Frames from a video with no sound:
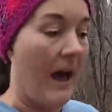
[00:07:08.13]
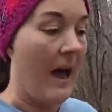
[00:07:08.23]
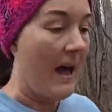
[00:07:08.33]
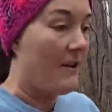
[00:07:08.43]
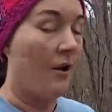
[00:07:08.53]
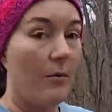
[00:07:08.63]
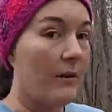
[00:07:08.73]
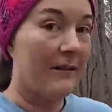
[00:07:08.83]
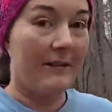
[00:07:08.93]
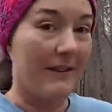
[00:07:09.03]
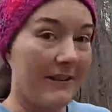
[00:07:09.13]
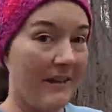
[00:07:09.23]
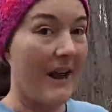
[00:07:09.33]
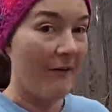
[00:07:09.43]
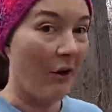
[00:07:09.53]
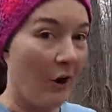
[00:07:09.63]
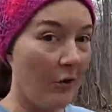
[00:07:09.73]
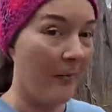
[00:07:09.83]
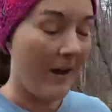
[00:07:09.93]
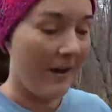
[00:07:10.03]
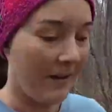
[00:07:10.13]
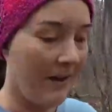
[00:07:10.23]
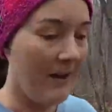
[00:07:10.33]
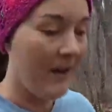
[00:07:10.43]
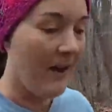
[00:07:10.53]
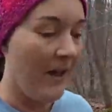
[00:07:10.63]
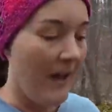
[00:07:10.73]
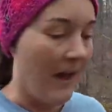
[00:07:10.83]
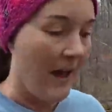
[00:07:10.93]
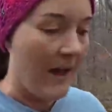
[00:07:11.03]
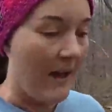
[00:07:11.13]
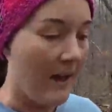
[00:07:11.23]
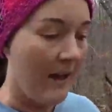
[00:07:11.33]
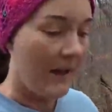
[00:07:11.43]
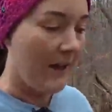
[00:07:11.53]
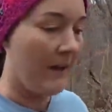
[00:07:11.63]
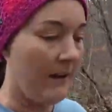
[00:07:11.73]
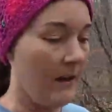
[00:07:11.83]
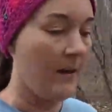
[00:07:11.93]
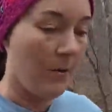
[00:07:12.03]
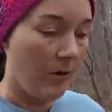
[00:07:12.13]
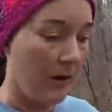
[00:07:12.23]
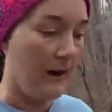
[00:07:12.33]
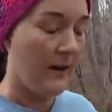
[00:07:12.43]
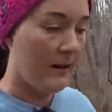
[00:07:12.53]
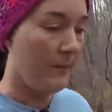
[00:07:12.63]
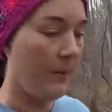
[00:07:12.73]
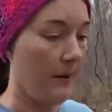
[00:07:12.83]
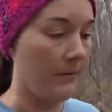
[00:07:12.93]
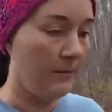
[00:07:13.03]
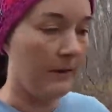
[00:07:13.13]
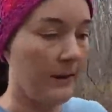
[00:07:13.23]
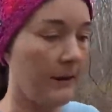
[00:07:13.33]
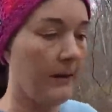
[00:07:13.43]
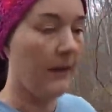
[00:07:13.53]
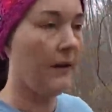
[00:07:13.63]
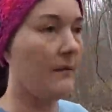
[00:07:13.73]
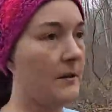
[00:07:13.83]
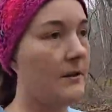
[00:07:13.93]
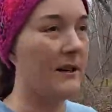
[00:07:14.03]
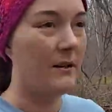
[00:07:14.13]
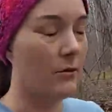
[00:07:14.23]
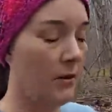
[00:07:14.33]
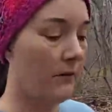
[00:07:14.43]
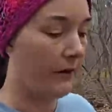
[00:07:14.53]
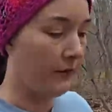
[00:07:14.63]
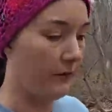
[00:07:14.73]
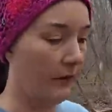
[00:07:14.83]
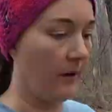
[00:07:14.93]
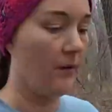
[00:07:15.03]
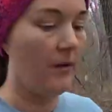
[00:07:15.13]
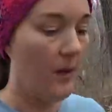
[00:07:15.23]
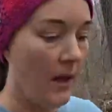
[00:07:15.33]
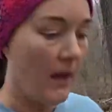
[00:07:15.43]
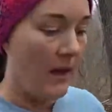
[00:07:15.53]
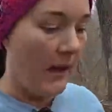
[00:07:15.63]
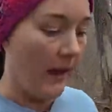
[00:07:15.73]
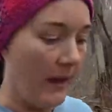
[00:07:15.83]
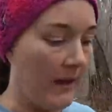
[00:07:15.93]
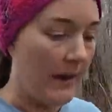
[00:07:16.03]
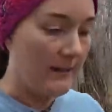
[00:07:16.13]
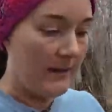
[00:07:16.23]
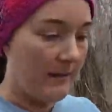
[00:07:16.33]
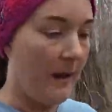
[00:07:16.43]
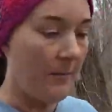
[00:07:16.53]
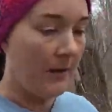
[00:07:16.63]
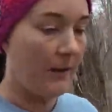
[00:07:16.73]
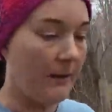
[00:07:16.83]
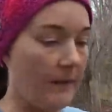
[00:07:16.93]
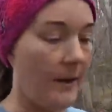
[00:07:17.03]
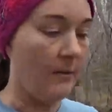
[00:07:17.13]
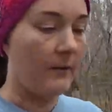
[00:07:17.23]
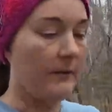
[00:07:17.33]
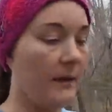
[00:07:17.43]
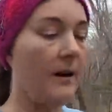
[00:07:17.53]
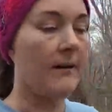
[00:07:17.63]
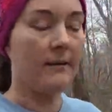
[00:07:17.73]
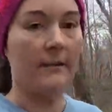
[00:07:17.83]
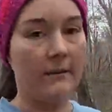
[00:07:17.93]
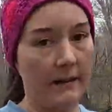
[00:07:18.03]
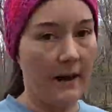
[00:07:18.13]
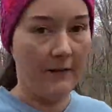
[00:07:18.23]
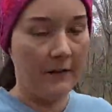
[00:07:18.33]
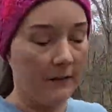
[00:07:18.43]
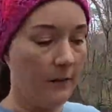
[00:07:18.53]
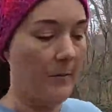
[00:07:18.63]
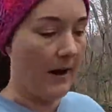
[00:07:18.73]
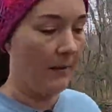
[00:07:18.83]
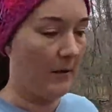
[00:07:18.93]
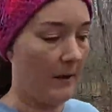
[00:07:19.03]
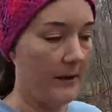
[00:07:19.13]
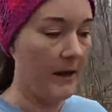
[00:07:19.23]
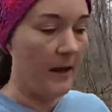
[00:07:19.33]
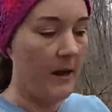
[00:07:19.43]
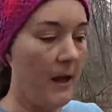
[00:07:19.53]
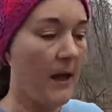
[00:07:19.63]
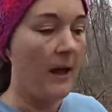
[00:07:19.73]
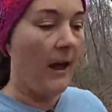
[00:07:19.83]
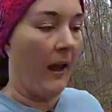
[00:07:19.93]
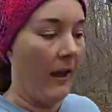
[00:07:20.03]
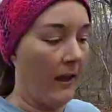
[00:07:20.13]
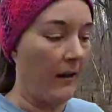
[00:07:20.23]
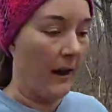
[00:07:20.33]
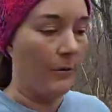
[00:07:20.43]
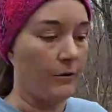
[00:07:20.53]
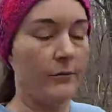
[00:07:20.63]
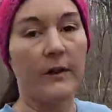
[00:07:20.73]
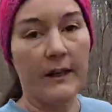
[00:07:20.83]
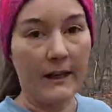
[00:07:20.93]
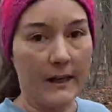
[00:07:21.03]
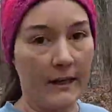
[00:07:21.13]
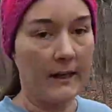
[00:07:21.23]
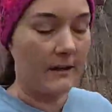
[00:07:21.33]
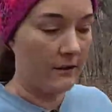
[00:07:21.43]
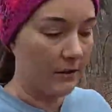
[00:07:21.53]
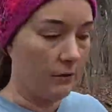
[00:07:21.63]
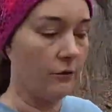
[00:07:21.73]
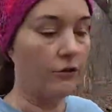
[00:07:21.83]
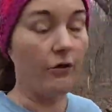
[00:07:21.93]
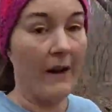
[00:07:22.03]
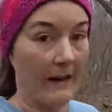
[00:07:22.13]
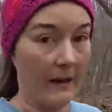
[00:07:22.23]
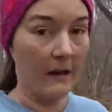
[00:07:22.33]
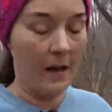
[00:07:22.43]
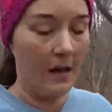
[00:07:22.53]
I know what it's like to have a hurt back. I had an MRI probably, it's been 10 to 12 years ago, and I did that because I was constantly having low back pain, and I was really getting into training